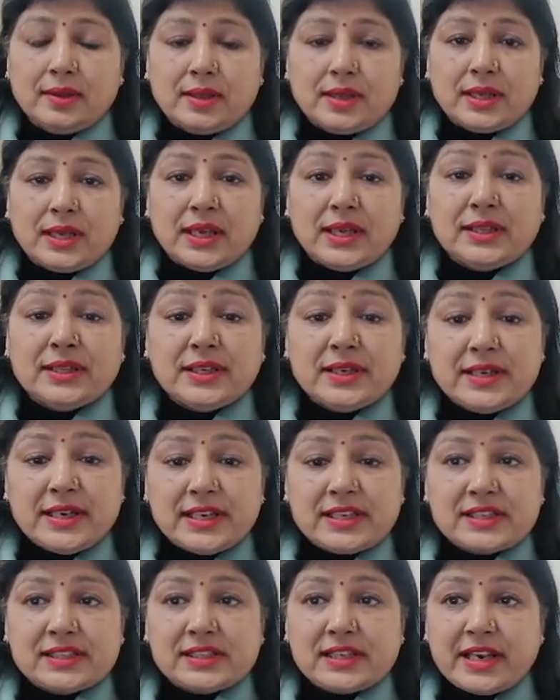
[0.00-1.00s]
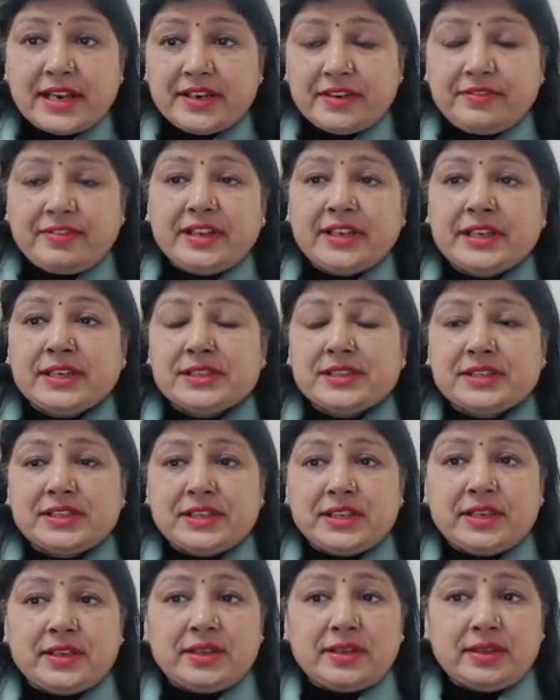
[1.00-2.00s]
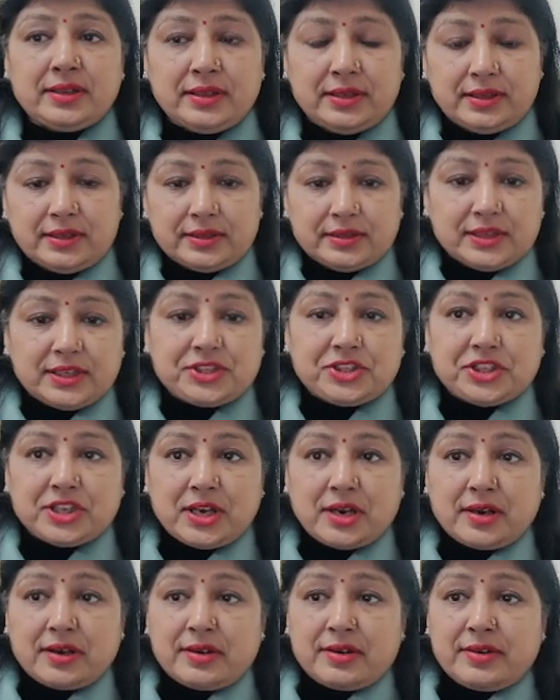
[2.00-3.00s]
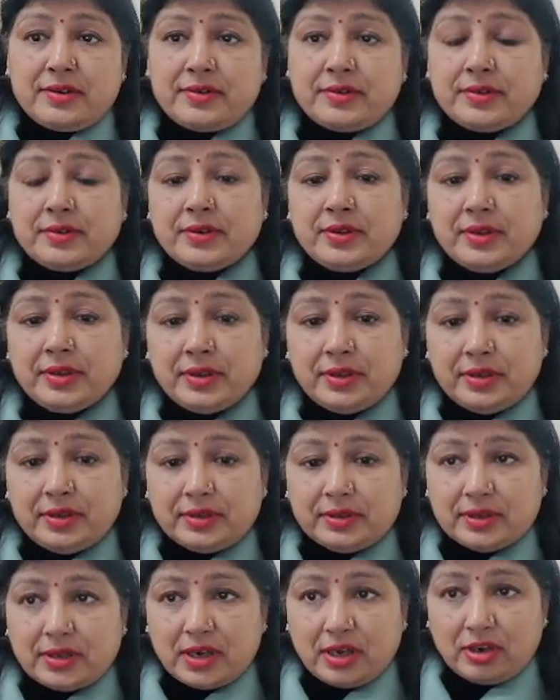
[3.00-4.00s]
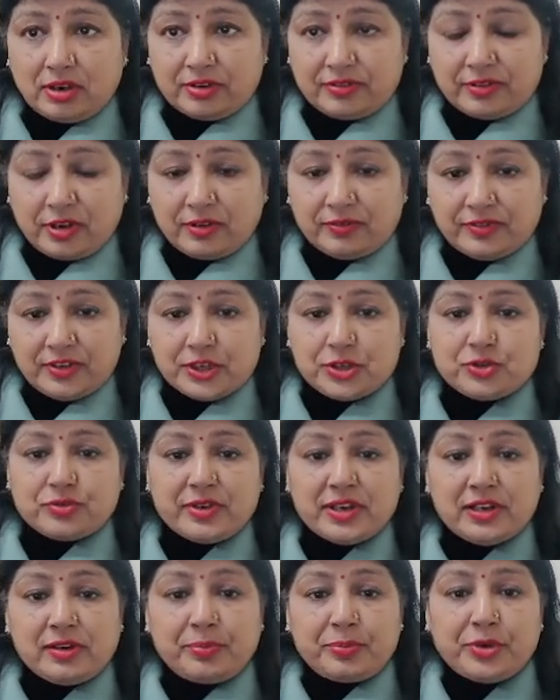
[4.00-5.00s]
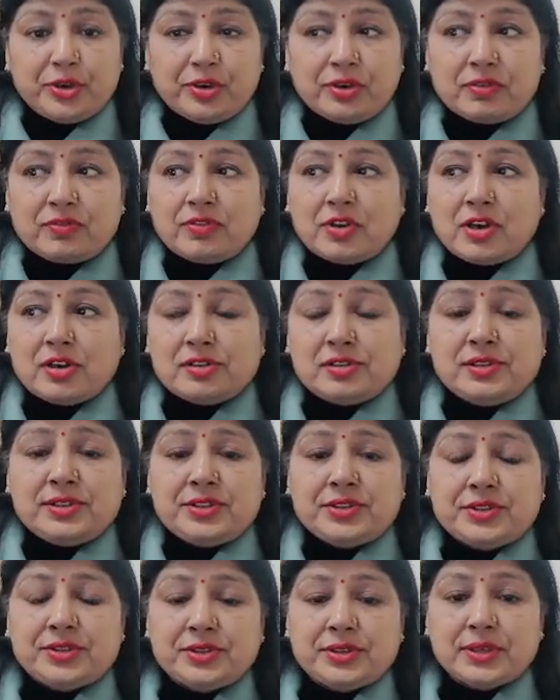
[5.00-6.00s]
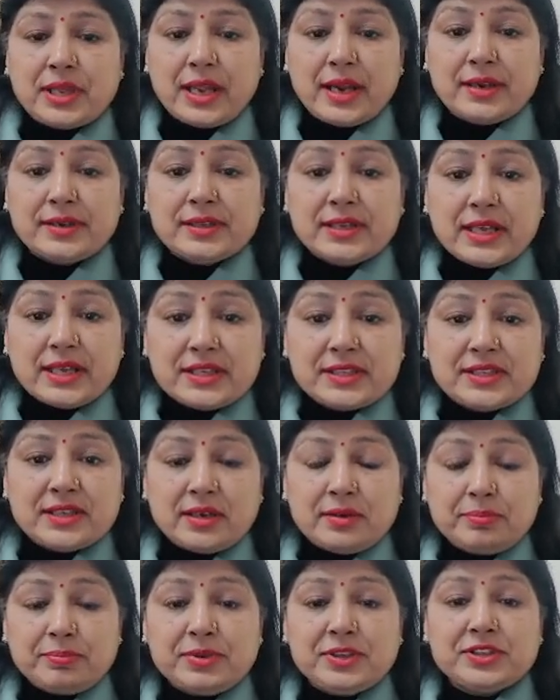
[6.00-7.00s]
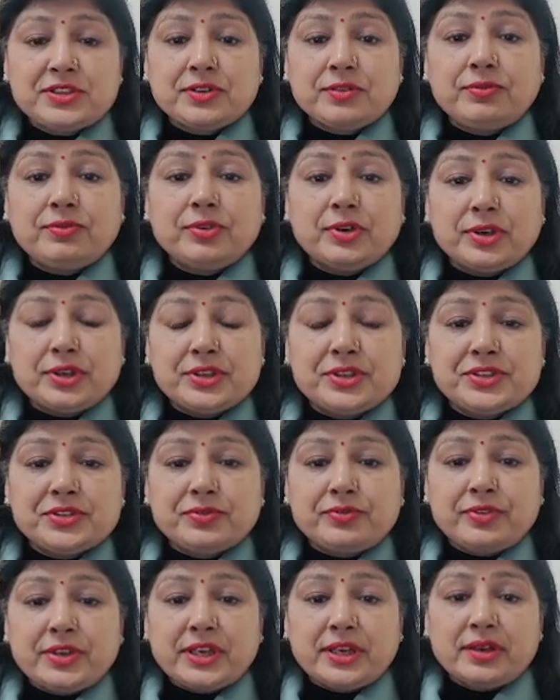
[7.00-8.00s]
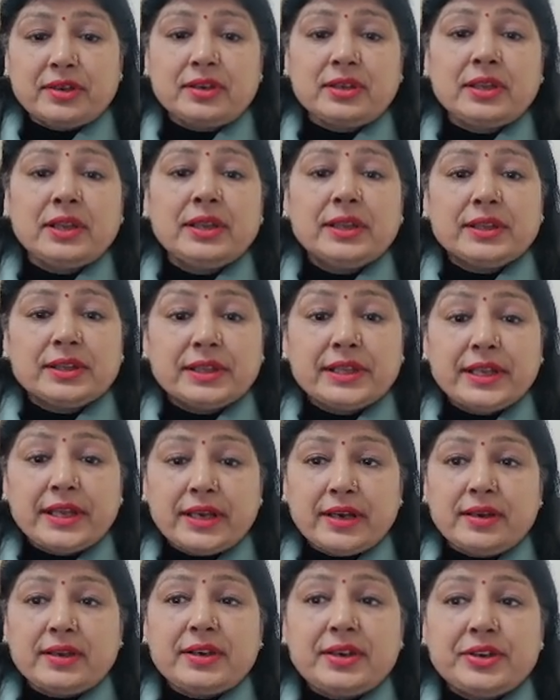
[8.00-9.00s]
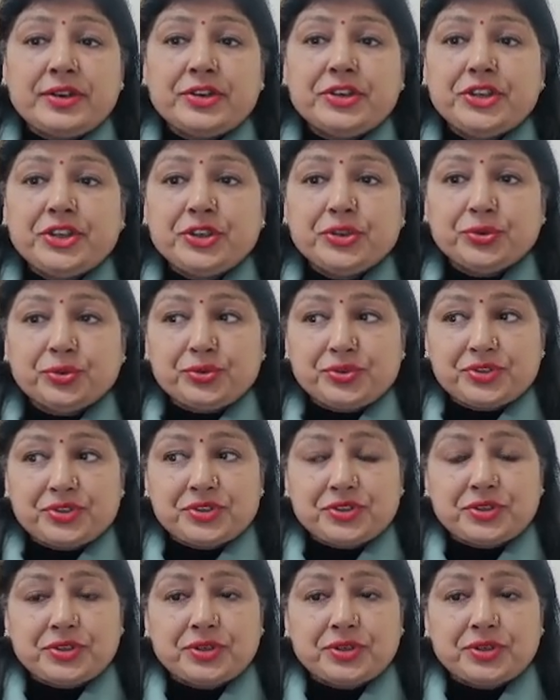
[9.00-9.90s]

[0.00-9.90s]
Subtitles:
In the next slide, we can see the chart of the 12 pure vowels and the examples of words where they are used.